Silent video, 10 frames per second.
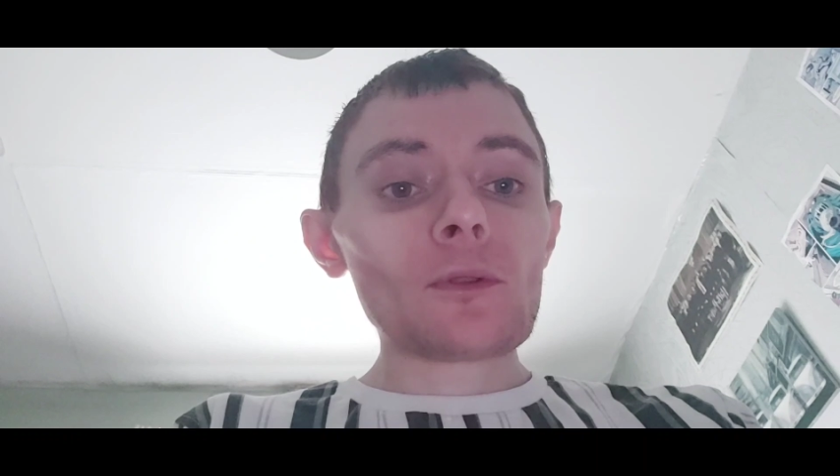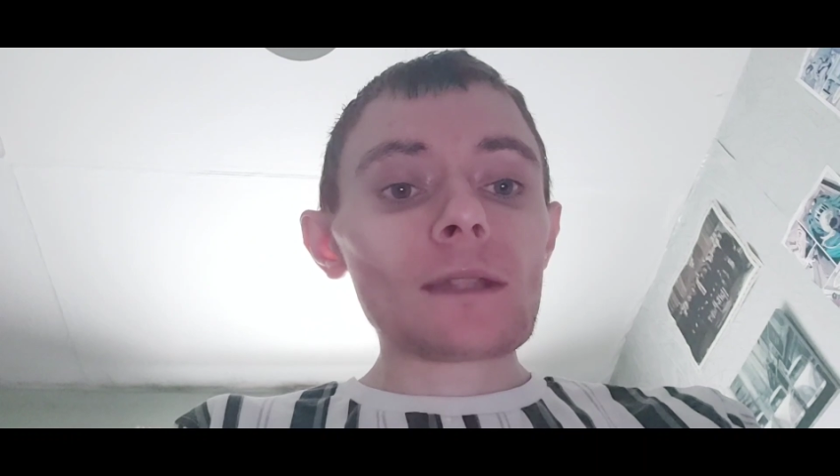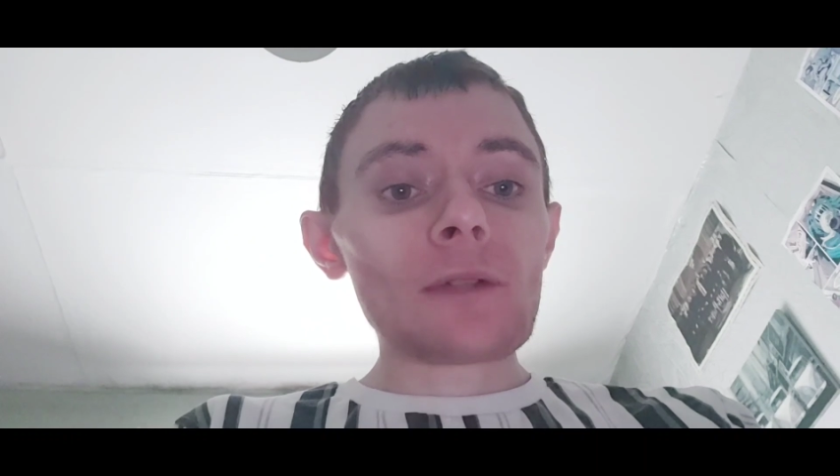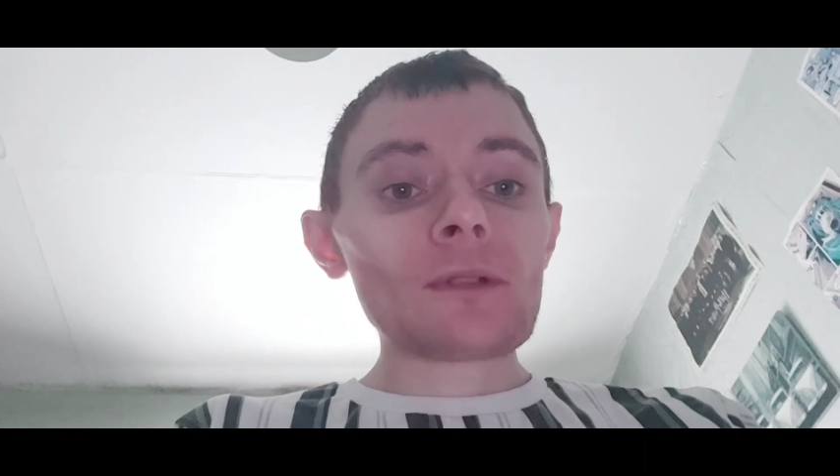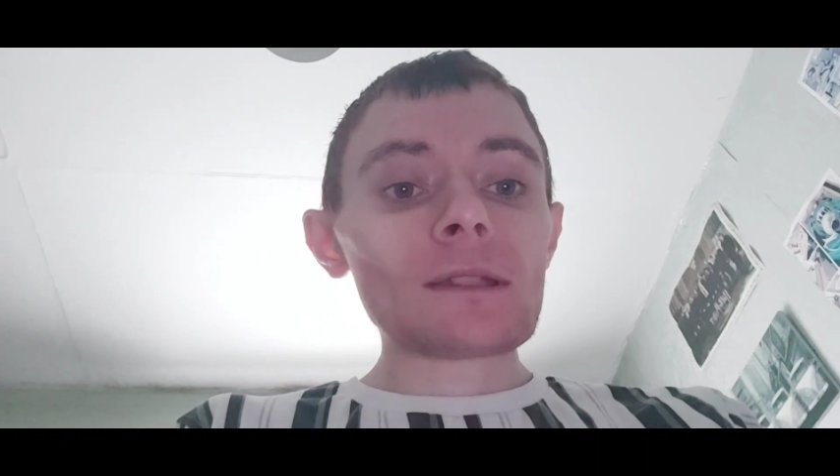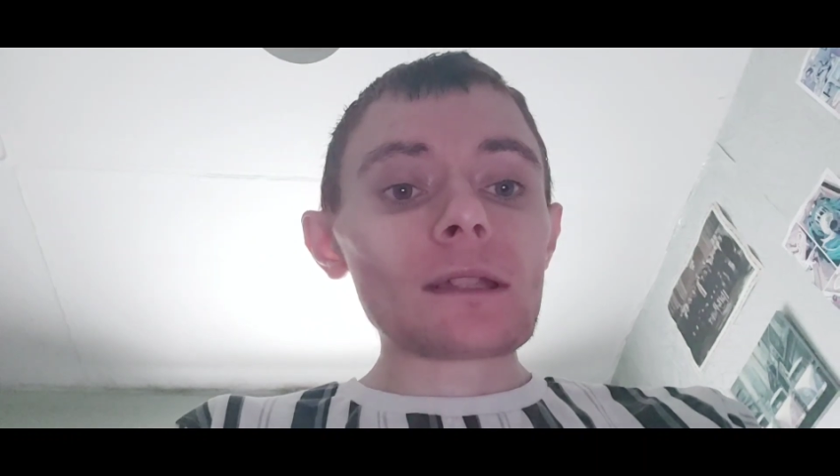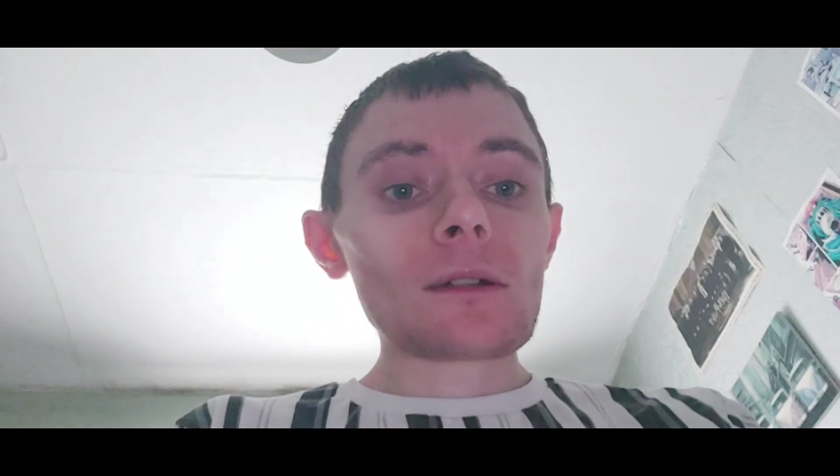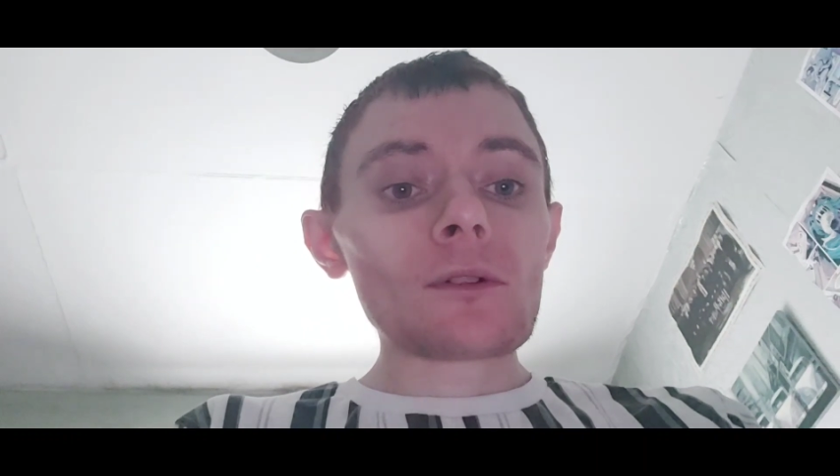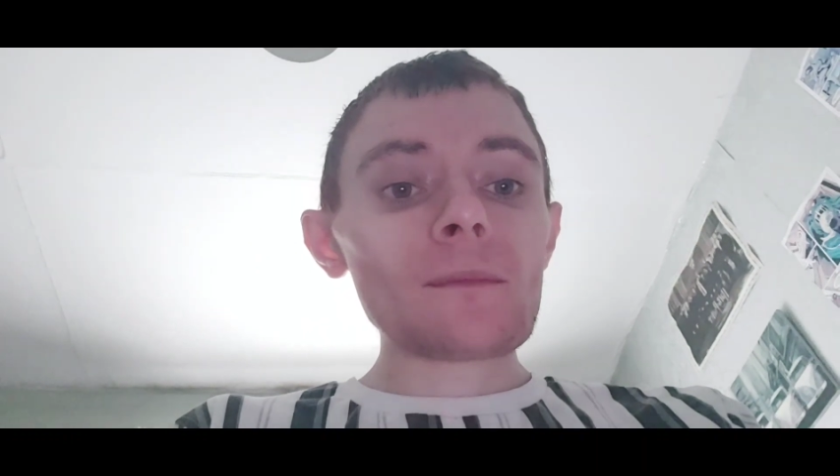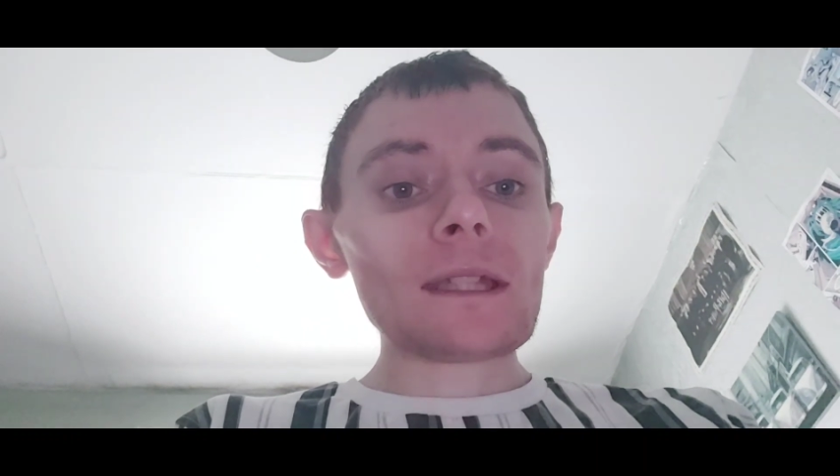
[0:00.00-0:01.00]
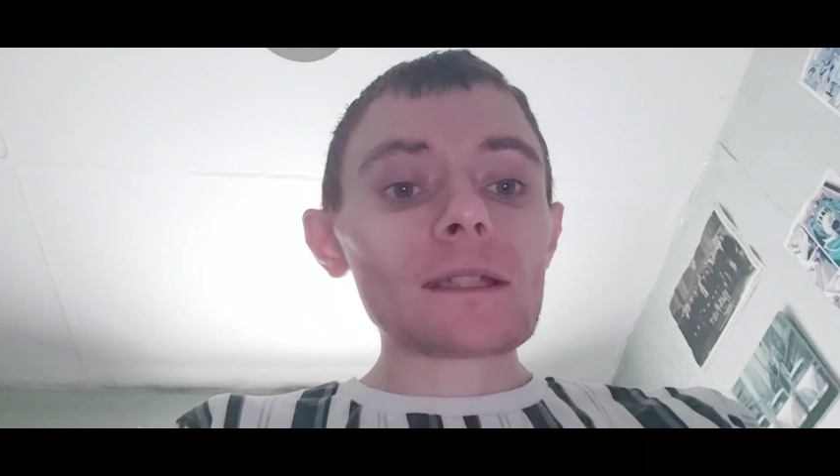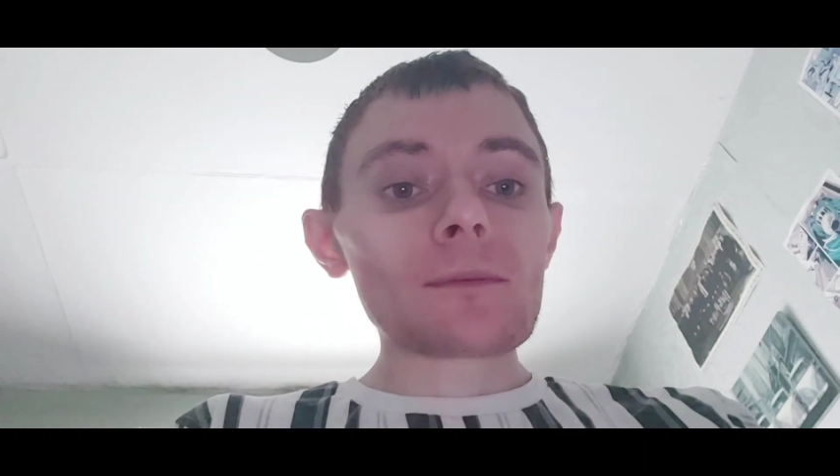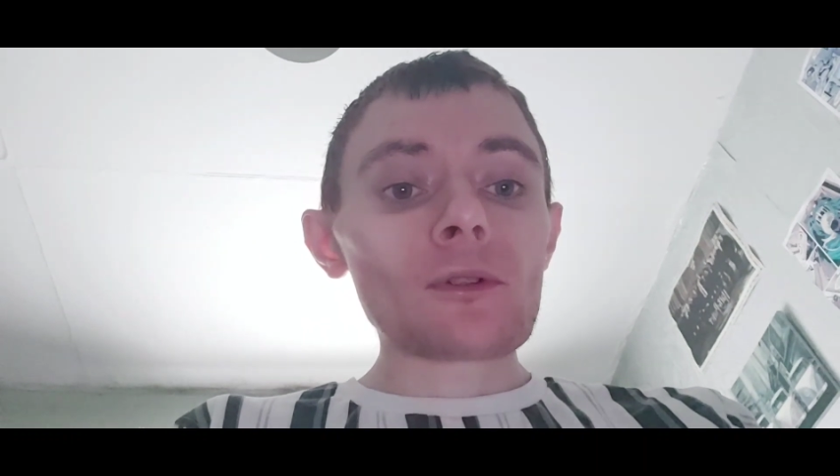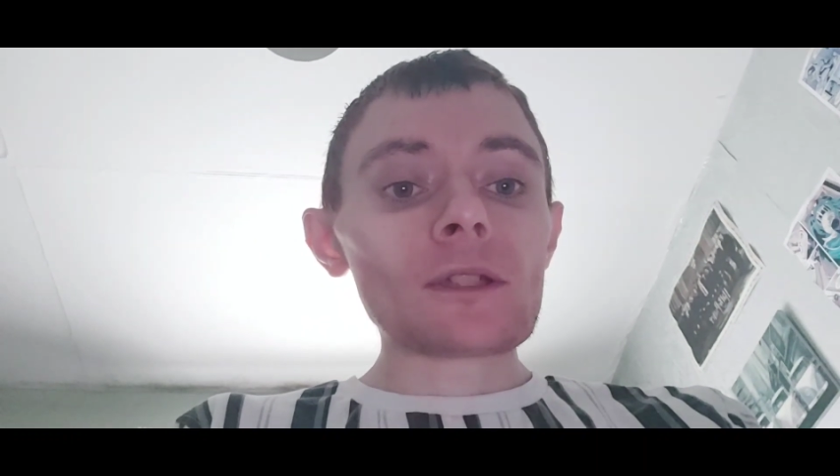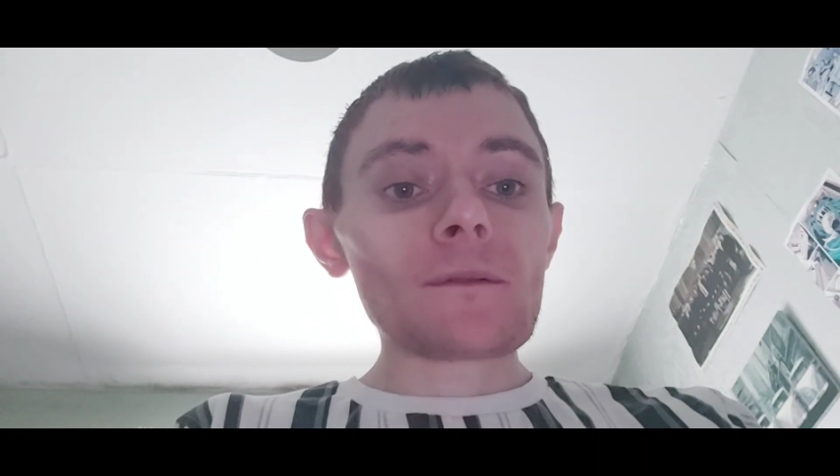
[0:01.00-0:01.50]
Put down in the
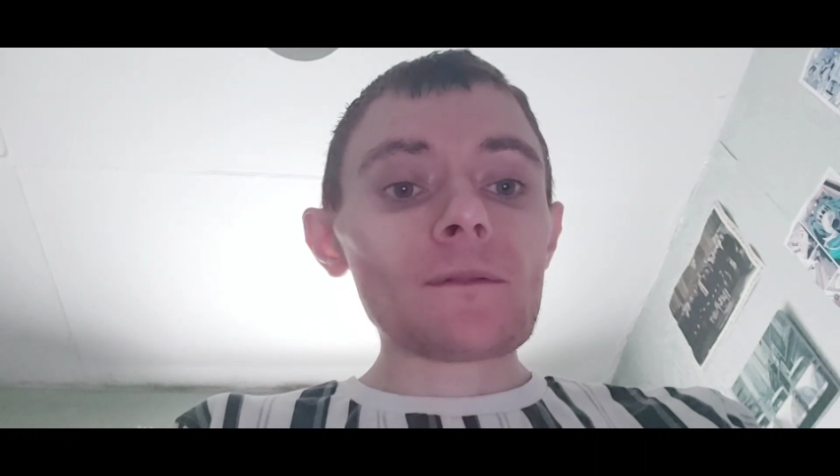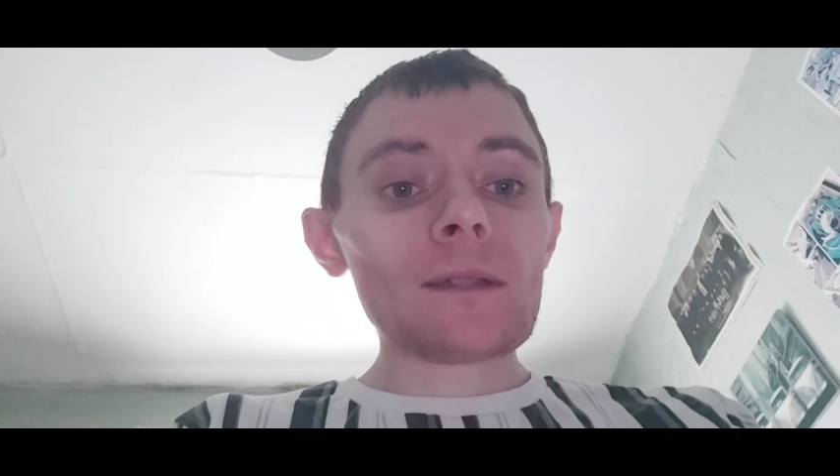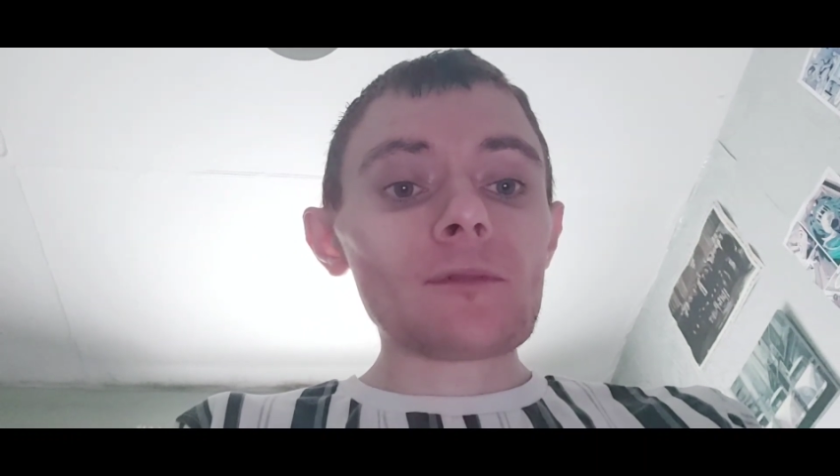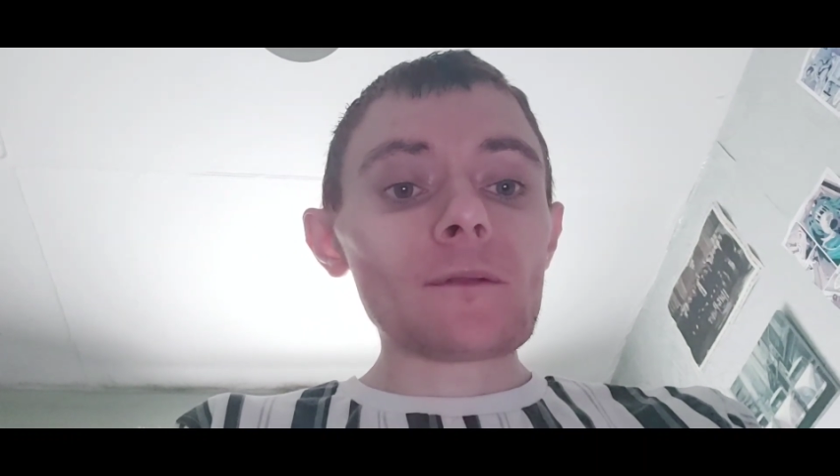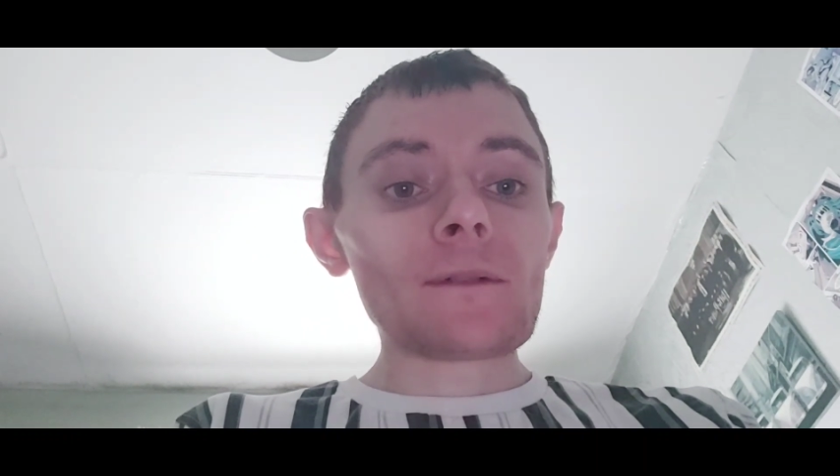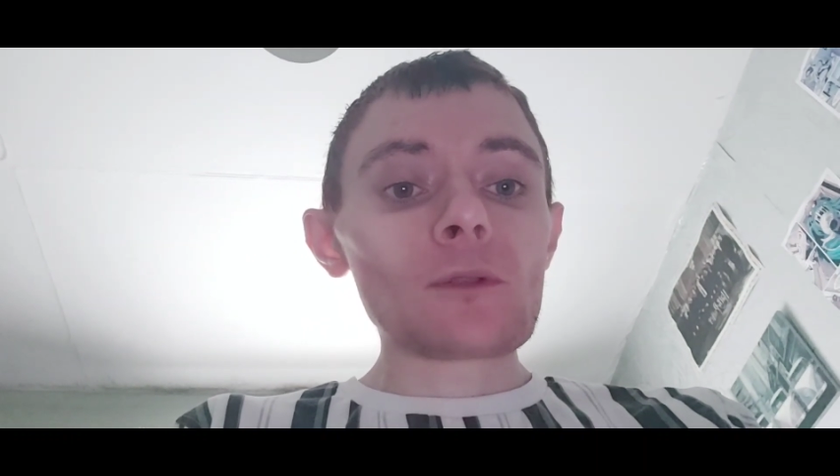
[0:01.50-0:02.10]
comments what your favourite